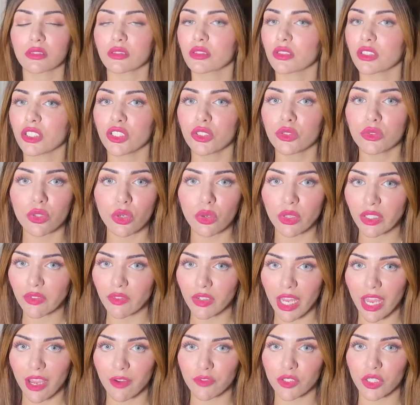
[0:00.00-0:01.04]
You don't even
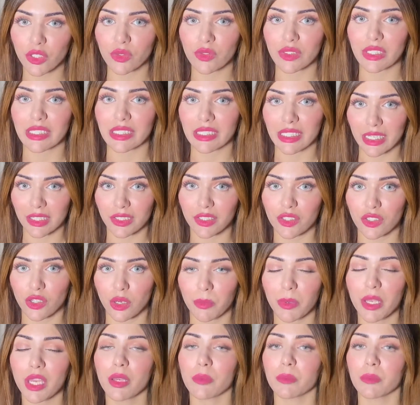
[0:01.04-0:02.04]
have to use a desktop,